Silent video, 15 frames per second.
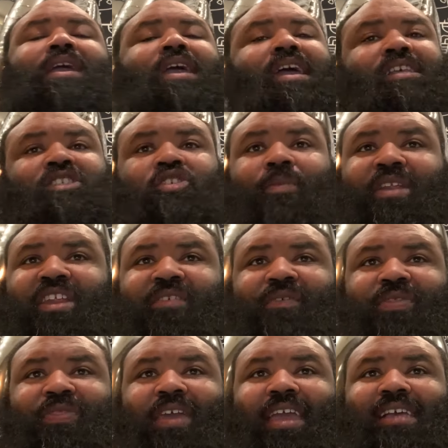It's so many
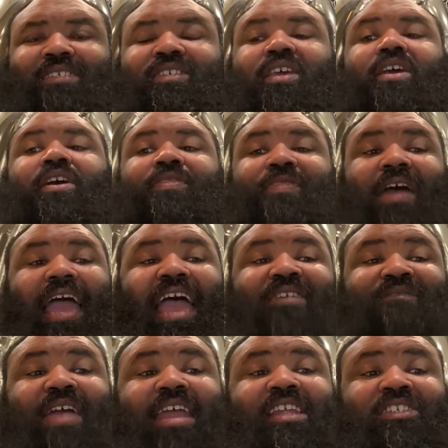different things. The
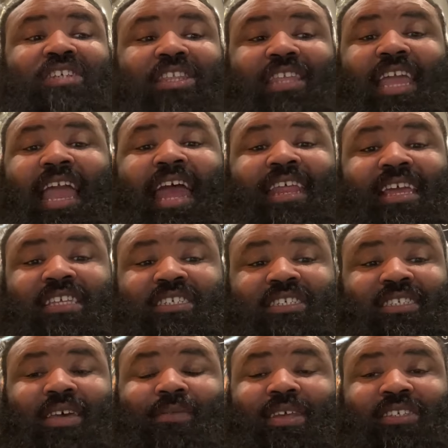advantage that they had against
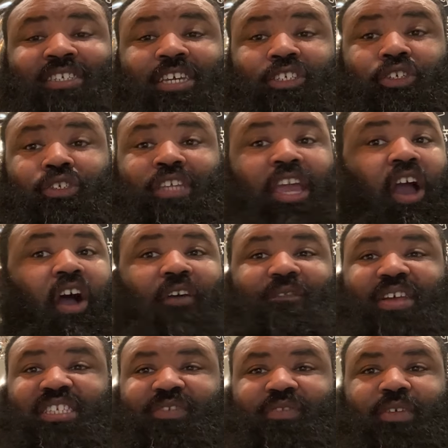the 76ers, they
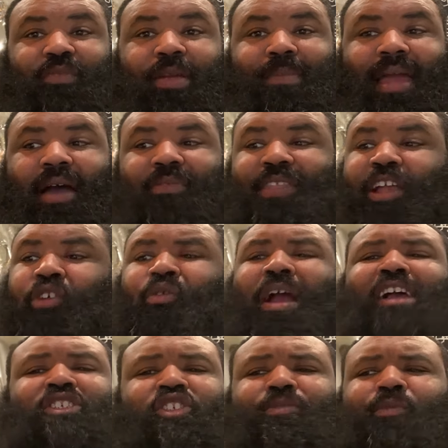offensively rebound. They
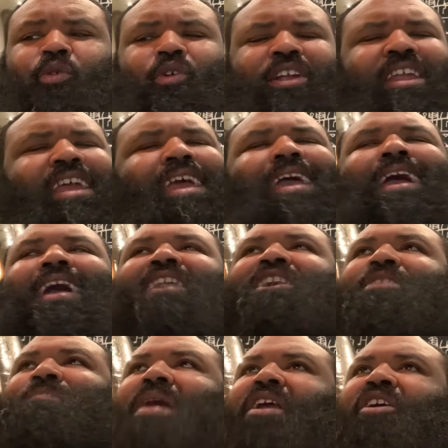crashed the board. It
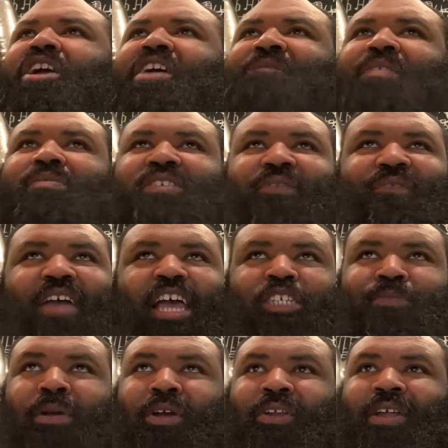didn't matter if it was a fast
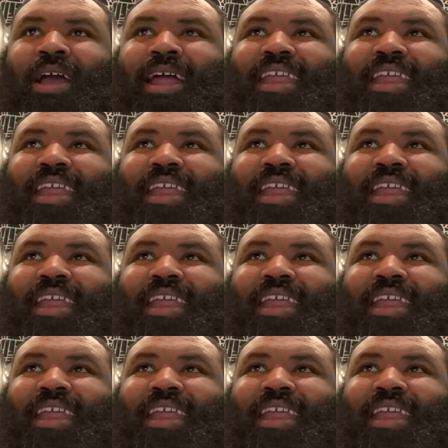break or not.